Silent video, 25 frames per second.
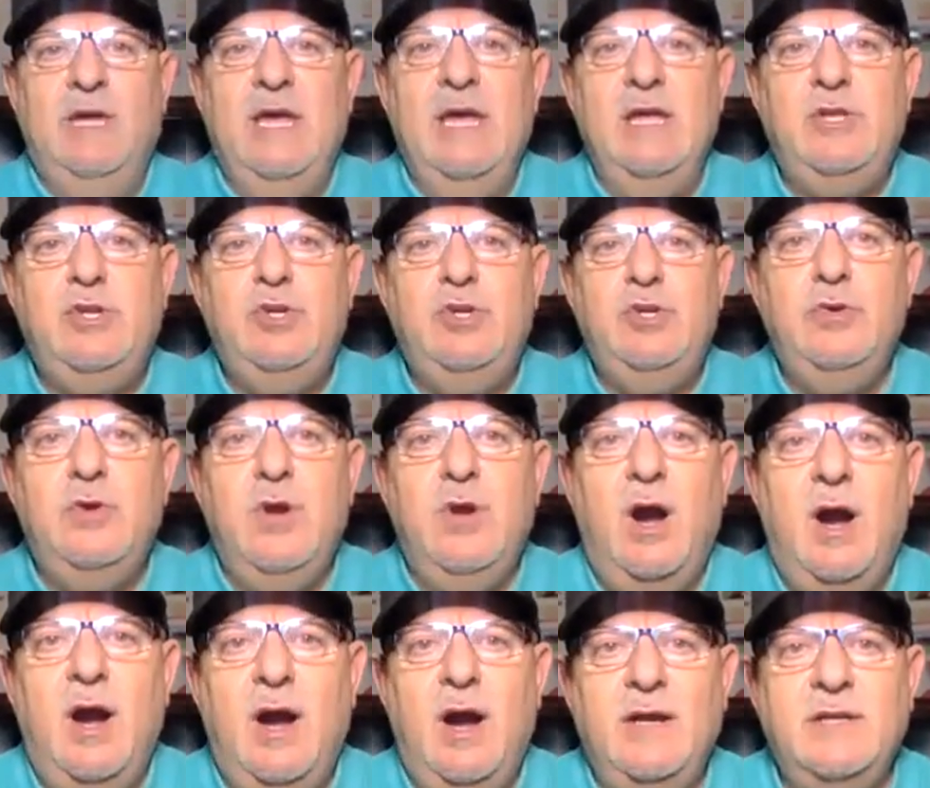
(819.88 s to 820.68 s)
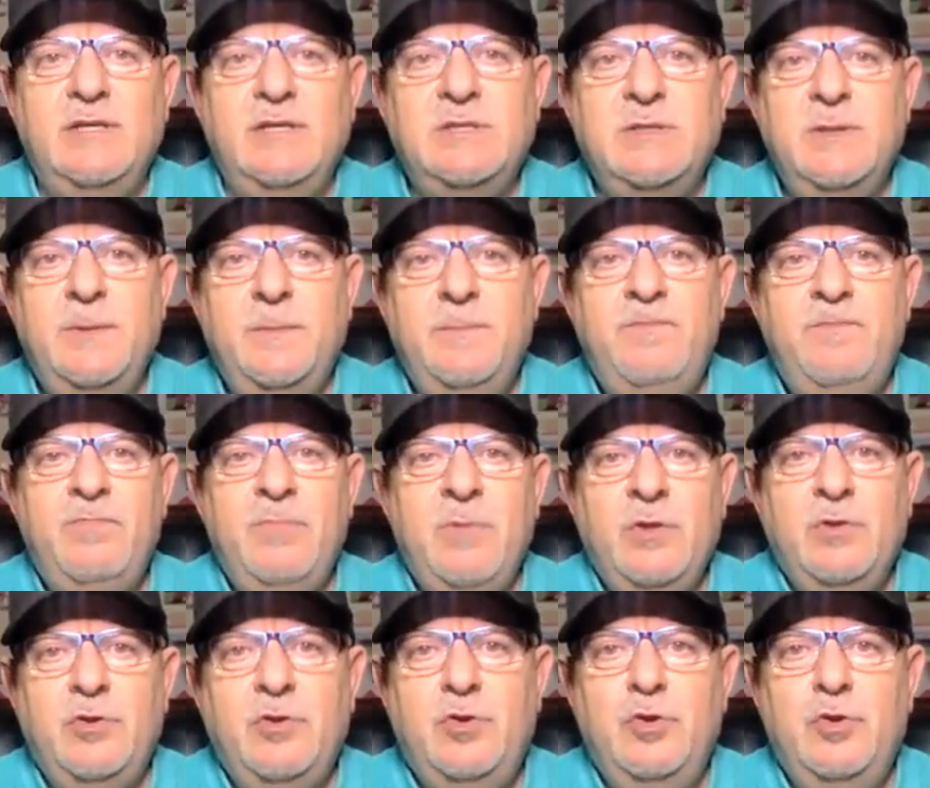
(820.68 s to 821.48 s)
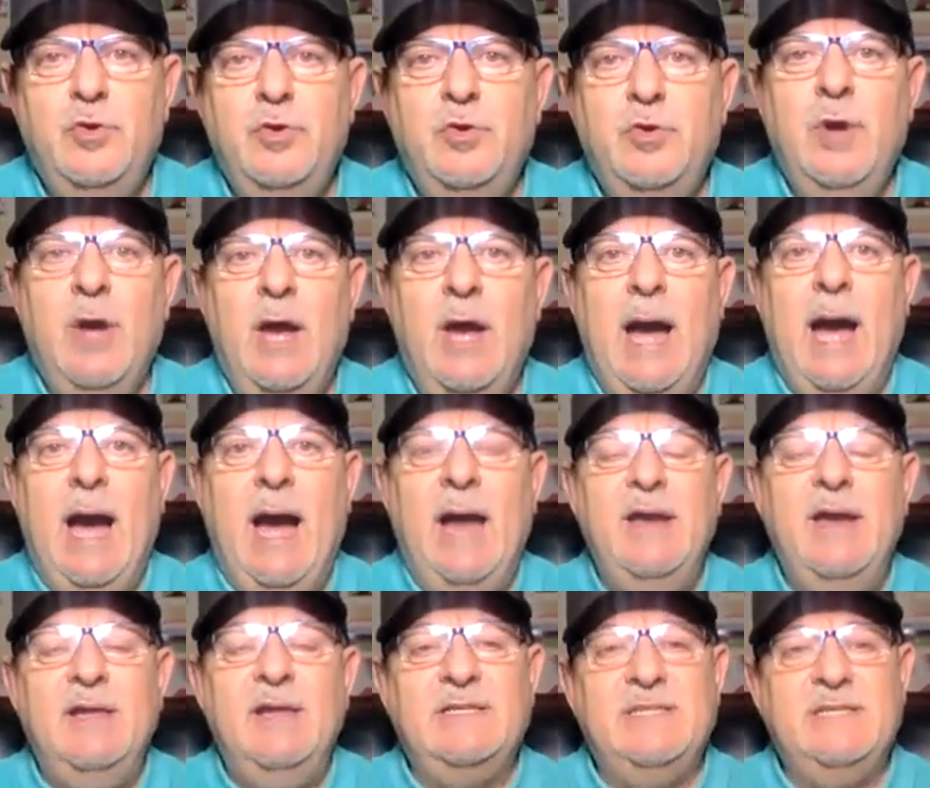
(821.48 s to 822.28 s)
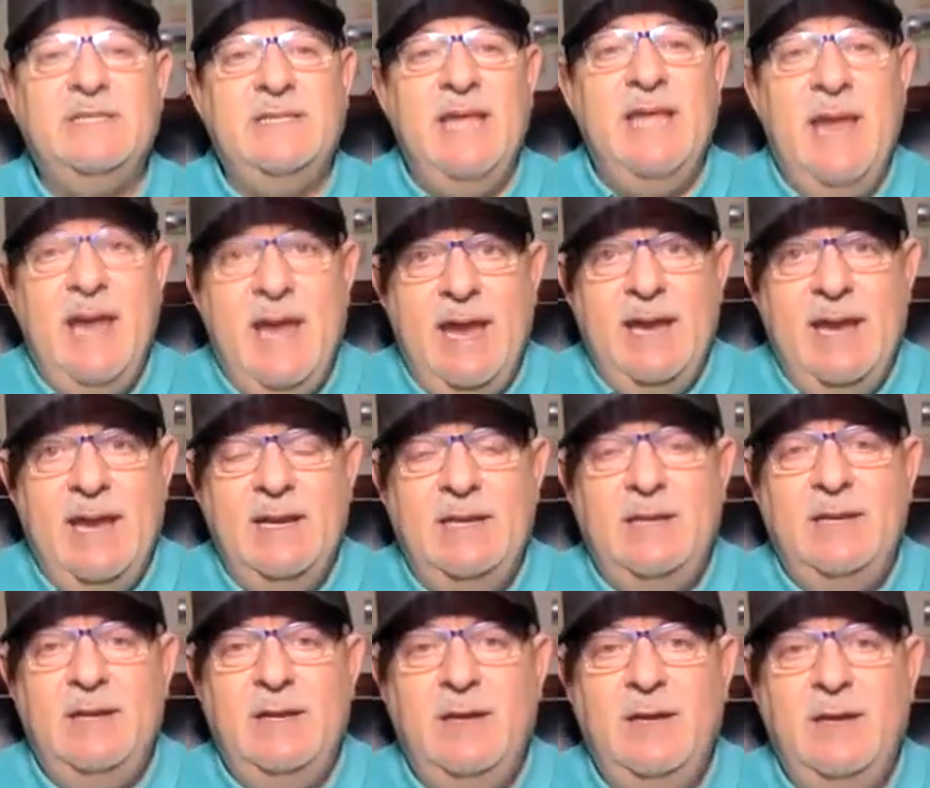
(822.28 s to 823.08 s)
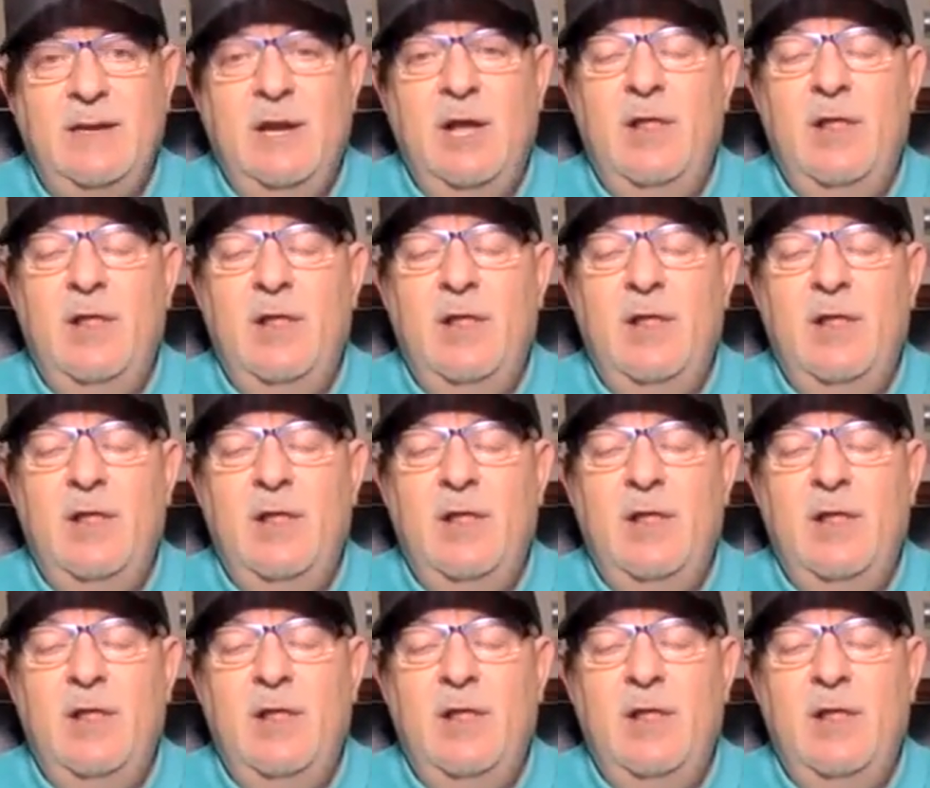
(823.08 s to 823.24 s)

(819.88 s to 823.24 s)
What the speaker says: get you guys to understand